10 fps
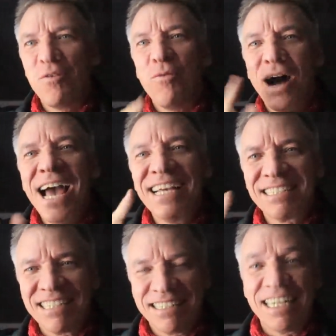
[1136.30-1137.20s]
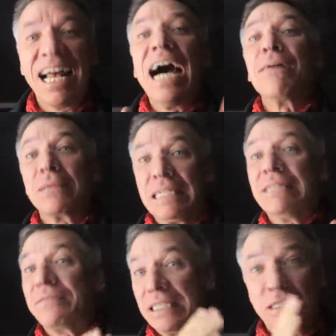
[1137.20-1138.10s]
wisely said, "I'm
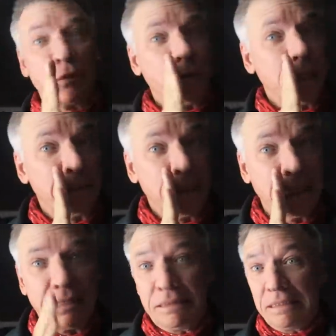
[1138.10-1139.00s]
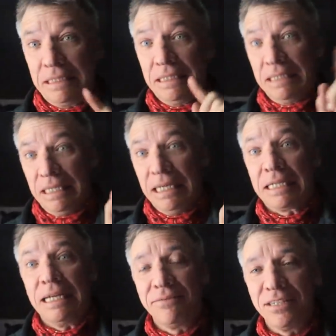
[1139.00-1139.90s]
leaving in 20 minutes and getting the
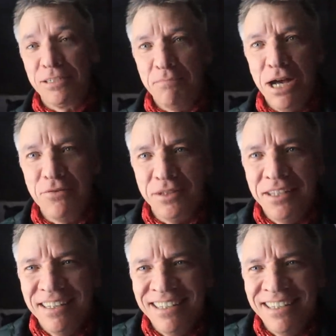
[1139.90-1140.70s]
heck up this mountain."